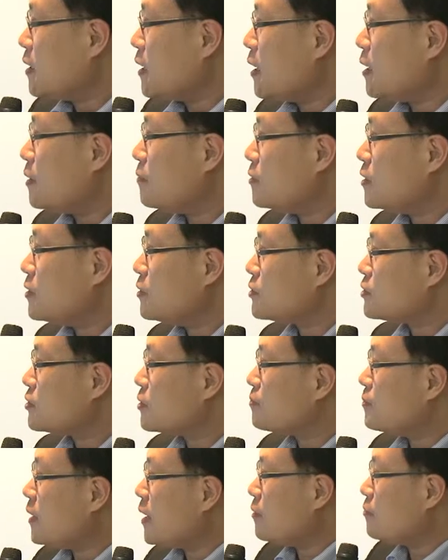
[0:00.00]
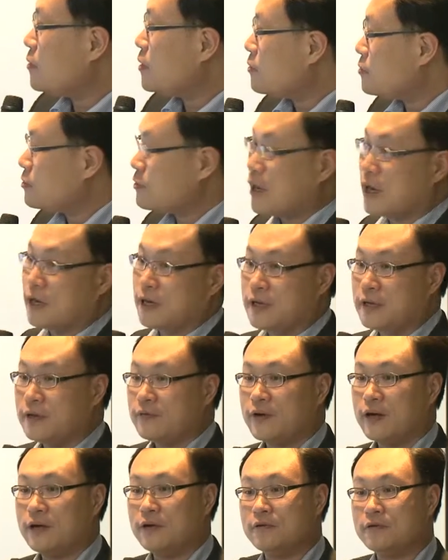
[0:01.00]
And we use the map view to
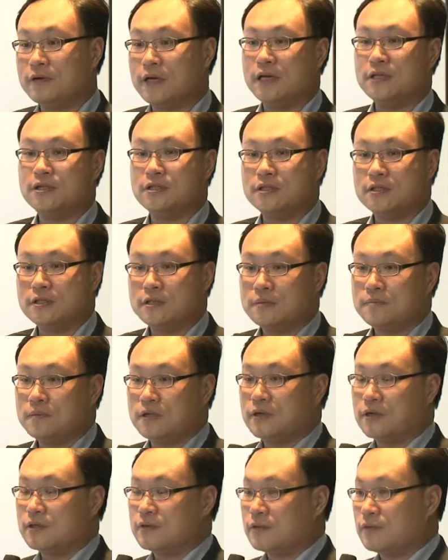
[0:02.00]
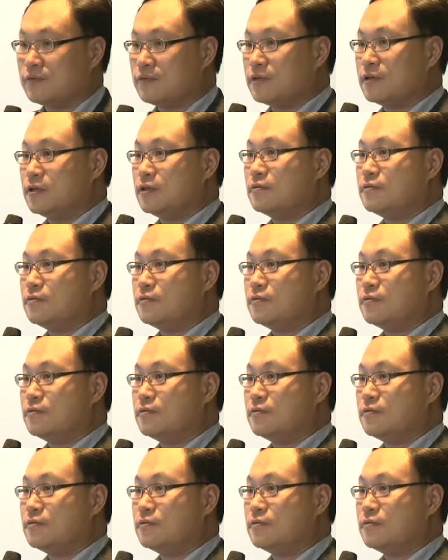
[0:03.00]
identify locations because of